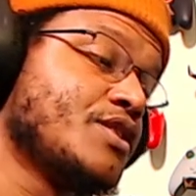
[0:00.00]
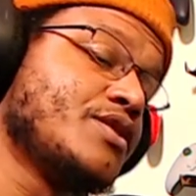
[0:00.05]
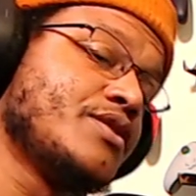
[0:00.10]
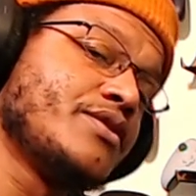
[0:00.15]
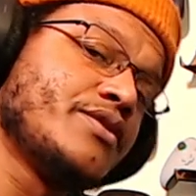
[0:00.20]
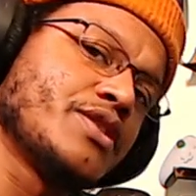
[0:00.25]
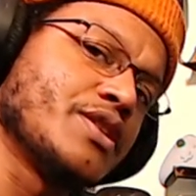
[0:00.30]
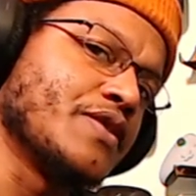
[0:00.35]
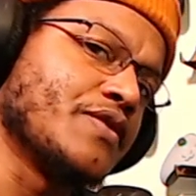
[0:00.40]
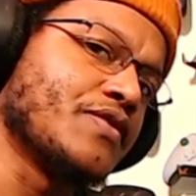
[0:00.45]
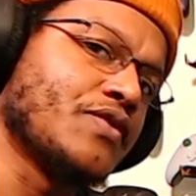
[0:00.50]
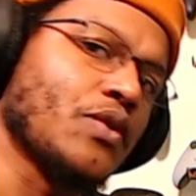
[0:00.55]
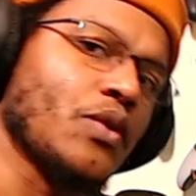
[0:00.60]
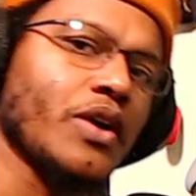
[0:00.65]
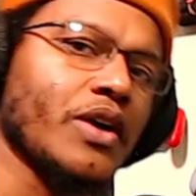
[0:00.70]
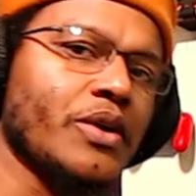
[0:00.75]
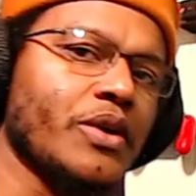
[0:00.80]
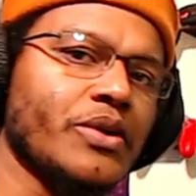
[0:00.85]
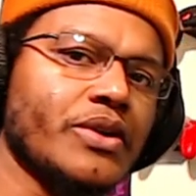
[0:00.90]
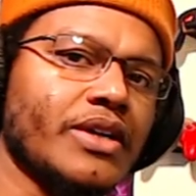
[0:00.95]
to
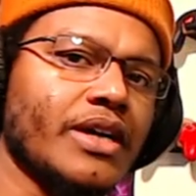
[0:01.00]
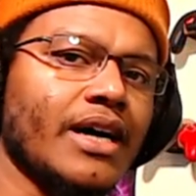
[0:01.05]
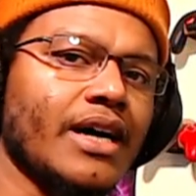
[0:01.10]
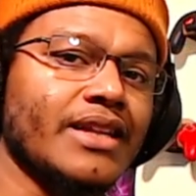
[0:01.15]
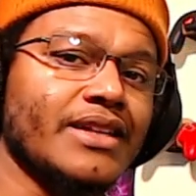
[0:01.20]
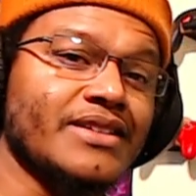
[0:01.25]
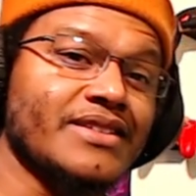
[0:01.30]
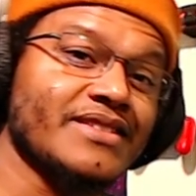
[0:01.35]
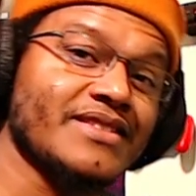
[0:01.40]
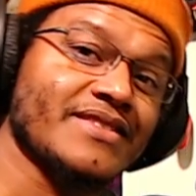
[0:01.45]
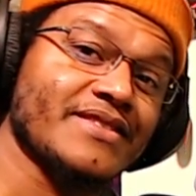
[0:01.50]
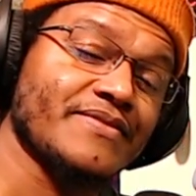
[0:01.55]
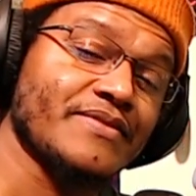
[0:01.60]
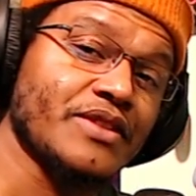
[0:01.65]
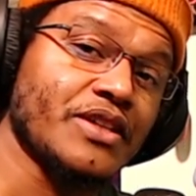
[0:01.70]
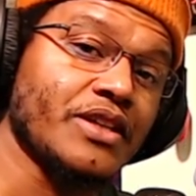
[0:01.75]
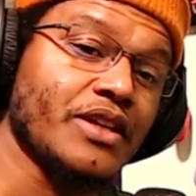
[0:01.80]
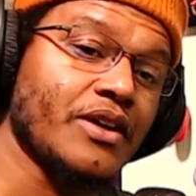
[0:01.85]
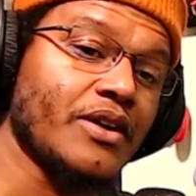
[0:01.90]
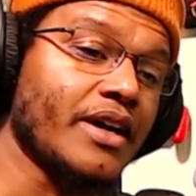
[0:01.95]
$400.
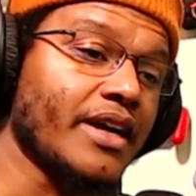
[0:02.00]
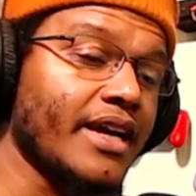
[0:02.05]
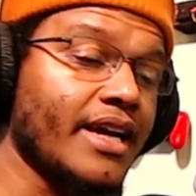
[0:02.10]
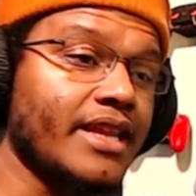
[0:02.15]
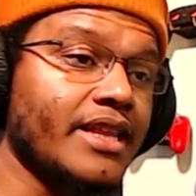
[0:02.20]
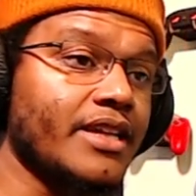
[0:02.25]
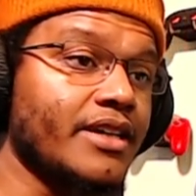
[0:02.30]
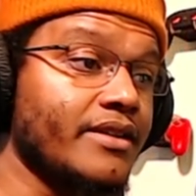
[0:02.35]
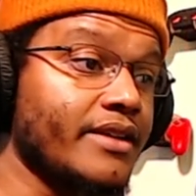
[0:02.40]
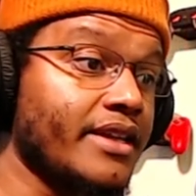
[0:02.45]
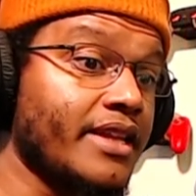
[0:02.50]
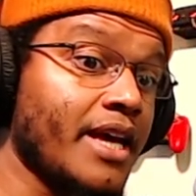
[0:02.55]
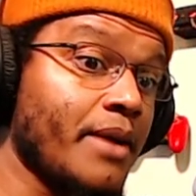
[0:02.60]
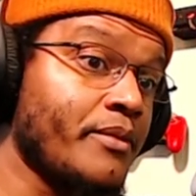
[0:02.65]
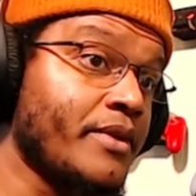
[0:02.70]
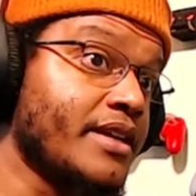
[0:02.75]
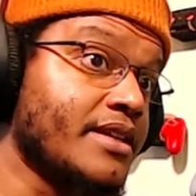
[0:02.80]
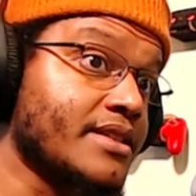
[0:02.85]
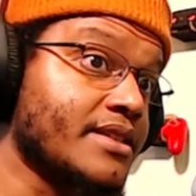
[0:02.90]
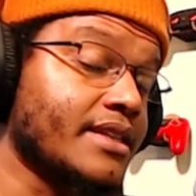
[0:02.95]
You know, again, and that
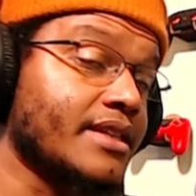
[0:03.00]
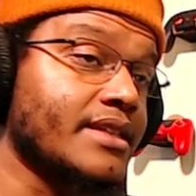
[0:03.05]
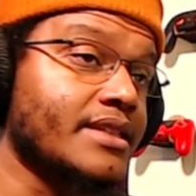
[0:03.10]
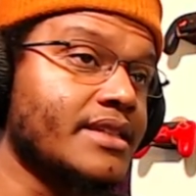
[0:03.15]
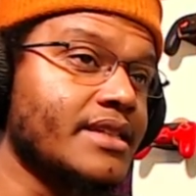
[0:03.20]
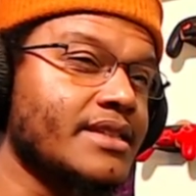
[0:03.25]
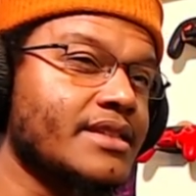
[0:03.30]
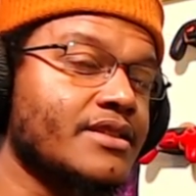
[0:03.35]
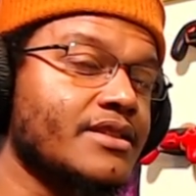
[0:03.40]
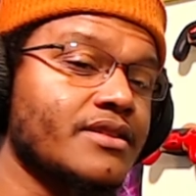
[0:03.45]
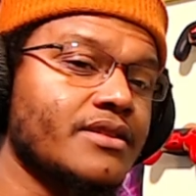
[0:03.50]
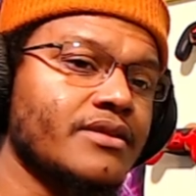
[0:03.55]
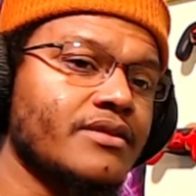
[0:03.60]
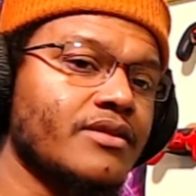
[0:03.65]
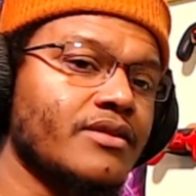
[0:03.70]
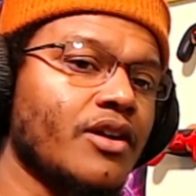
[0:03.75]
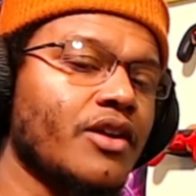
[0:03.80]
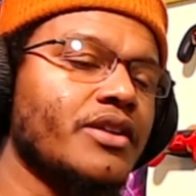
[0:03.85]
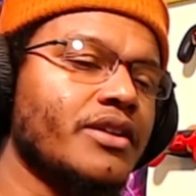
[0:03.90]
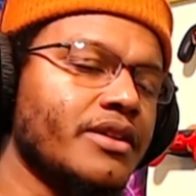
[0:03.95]
means that the disc
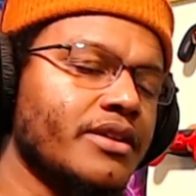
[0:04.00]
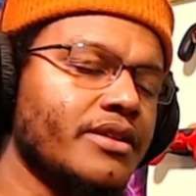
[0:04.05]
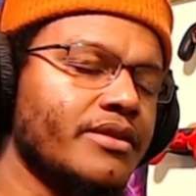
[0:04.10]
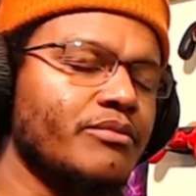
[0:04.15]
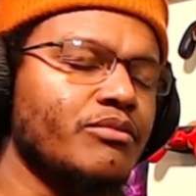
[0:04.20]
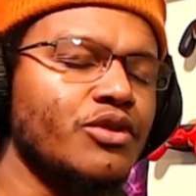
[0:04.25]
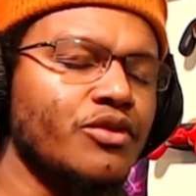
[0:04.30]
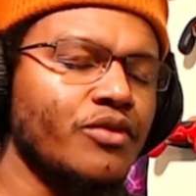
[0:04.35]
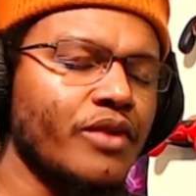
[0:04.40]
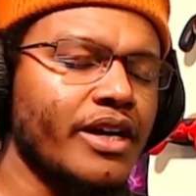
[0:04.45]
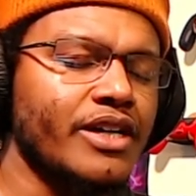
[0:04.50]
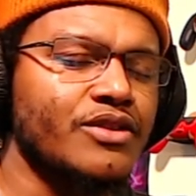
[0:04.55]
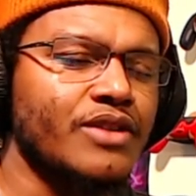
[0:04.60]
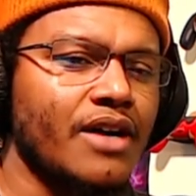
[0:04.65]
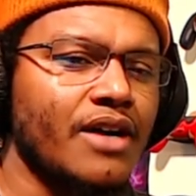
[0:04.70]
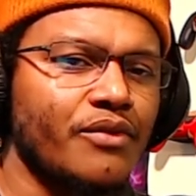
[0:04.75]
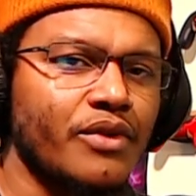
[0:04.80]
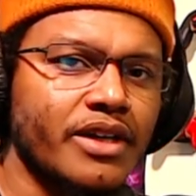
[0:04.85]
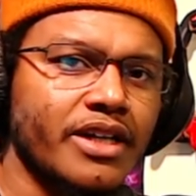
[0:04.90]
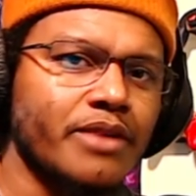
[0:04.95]
or the Blu-ray
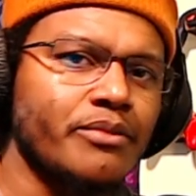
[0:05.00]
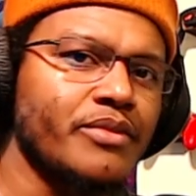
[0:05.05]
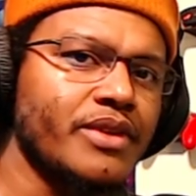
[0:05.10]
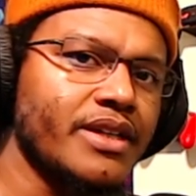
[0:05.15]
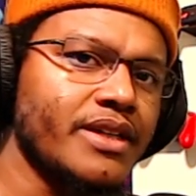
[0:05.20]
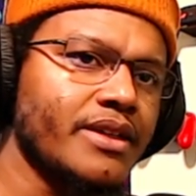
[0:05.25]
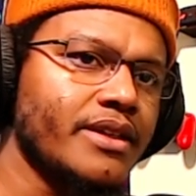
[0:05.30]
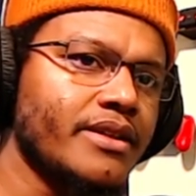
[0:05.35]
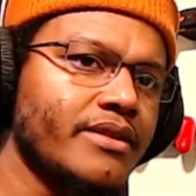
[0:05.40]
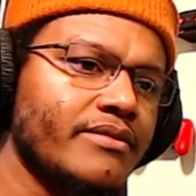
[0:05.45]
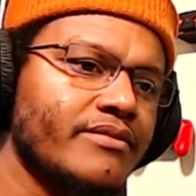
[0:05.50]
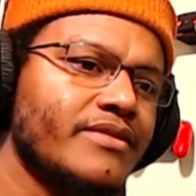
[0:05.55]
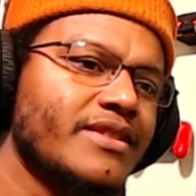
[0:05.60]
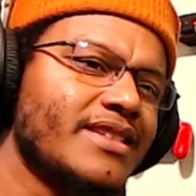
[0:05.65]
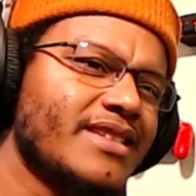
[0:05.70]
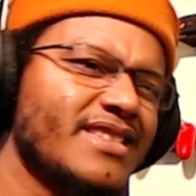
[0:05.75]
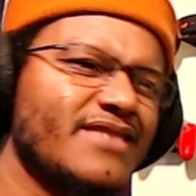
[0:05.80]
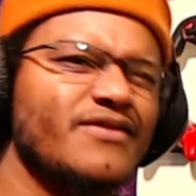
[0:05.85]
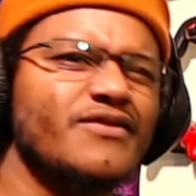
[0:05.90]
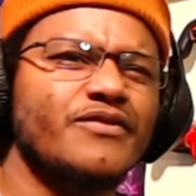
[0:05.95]
drive one can be
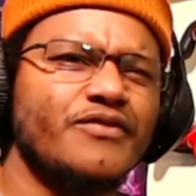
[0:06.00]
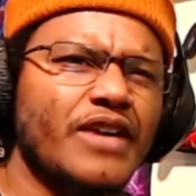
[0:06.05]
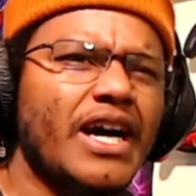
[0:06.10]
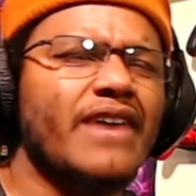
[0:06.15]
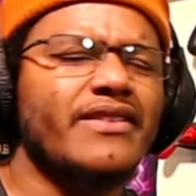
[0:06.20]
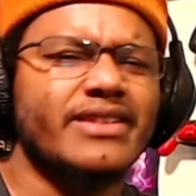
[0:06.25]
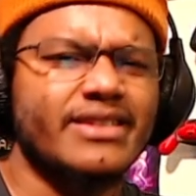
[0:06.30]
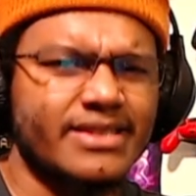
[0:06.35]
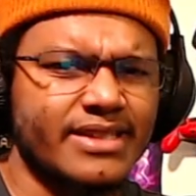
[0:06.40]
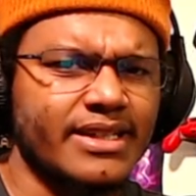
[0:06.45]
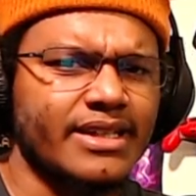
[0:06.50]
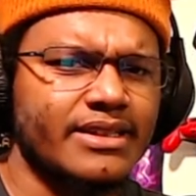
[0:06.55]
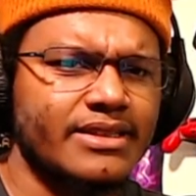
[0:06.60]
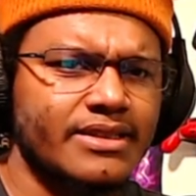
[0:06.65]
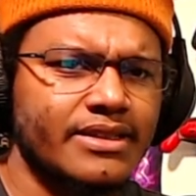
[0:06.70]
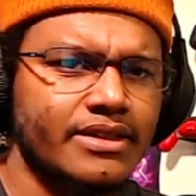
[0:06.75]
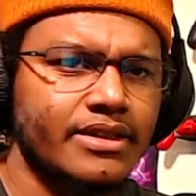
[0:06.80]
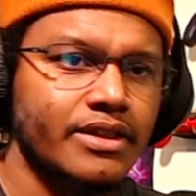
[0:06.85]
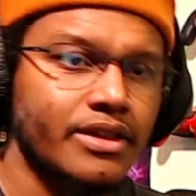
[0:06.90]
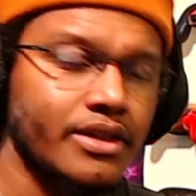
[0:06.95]
$5 to $6.
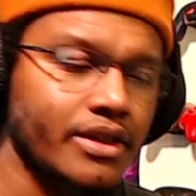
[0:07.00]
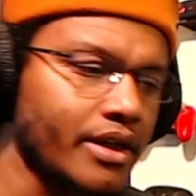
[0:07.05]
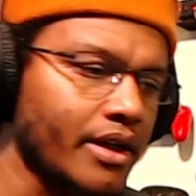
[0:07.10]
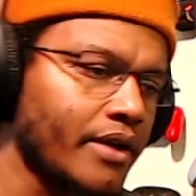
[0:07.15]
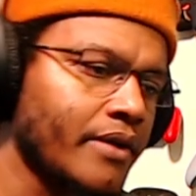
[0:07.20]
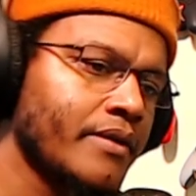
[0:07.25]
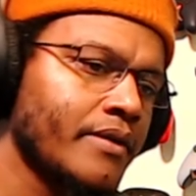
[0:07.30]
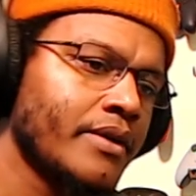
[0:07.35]
You know,